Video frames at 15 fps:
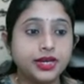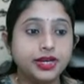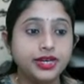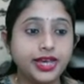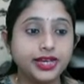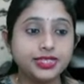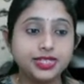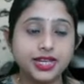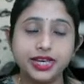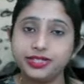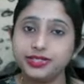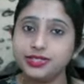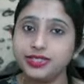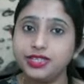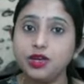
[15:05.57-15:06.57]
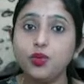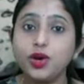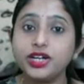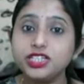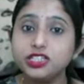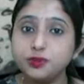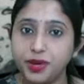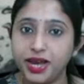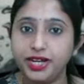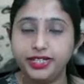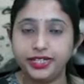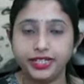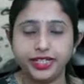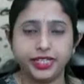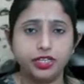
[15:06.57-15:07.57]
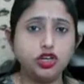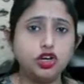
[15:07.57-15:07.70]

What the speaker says: Next, let us see what is melting.